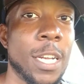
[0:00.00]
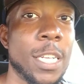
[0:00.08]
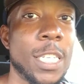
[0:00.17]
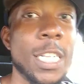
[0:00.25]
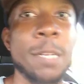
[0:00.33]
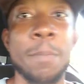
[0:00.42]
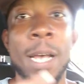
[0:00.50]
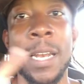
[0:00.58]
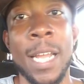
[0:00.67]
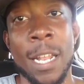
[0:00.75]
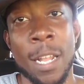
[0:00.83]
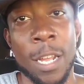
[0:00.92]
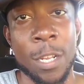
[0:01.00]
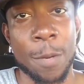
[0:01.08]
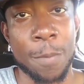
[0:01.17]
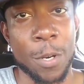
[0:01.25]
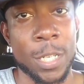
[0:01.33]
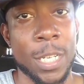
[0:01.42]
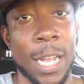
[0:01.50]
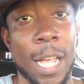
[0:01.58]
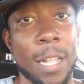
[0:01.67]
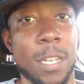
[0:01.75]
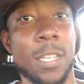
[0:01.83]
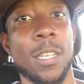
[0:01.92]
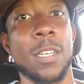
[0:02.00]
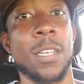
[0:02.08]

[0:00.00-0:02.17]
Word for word: She might not like your personality.